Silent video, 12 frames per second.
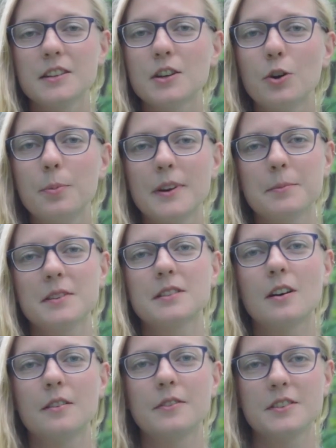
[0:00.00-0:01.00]
and to open up this
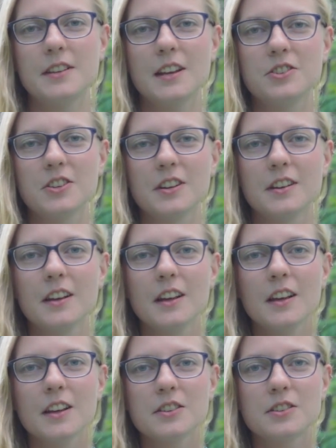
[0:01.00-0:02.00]

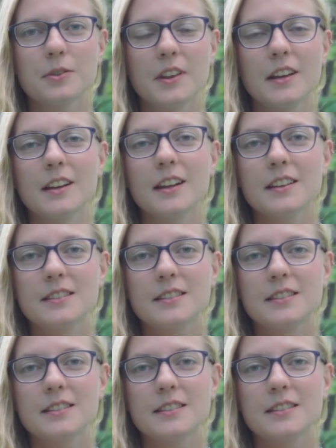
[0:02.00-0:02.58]
conversation so that